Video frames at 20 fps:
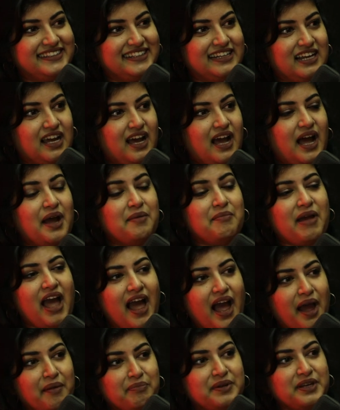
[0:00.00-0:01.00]
Mm. I'm
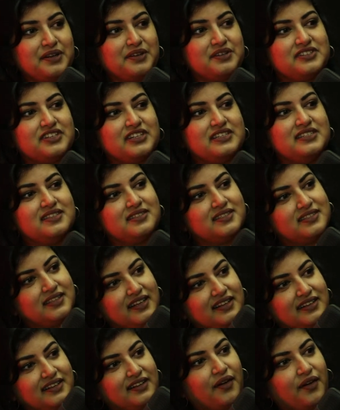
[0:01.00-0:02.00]
happy to just
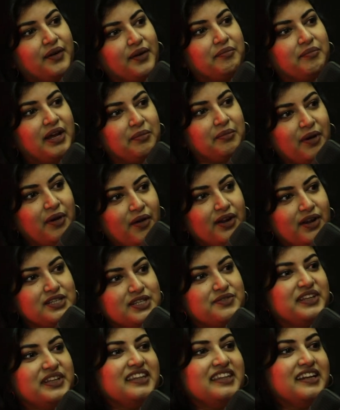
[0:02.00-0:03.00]
sit on my porch
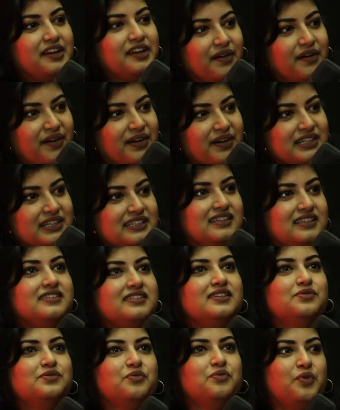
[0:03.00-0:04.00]
with the dogs and
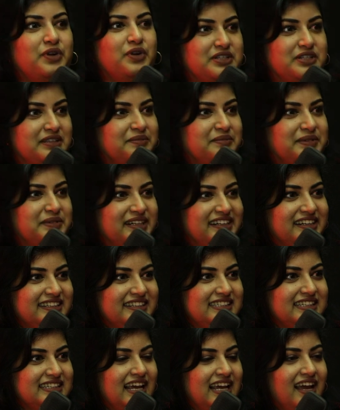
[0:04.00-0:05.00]
just watch the
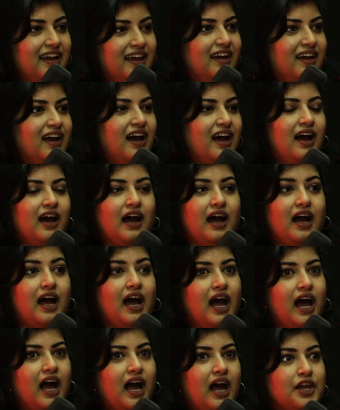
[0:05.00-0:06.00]
birds.
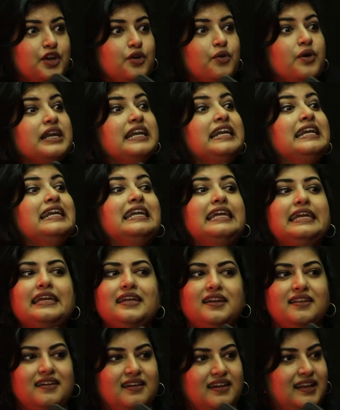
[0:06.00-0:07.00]
I don't
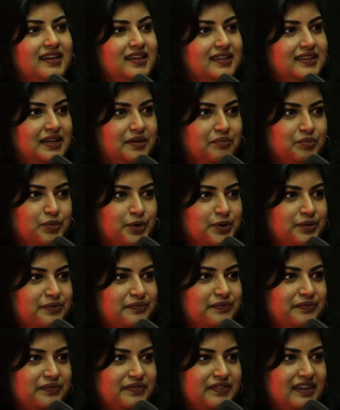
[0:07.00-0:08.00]
need anything more
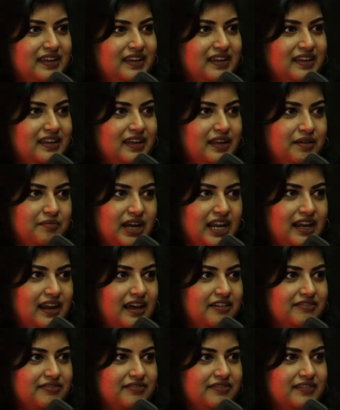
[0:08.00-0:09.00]
mm. in my
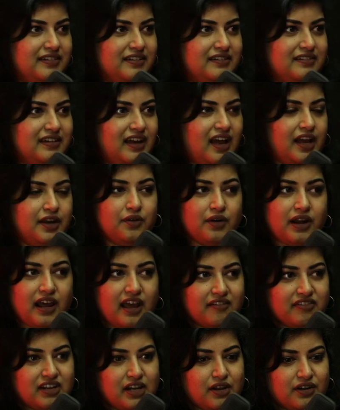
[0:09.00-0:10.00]
life. I don't
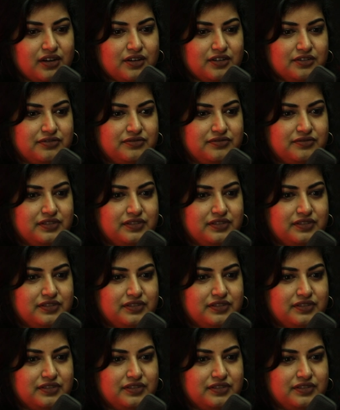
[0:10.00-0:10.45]
have a lot of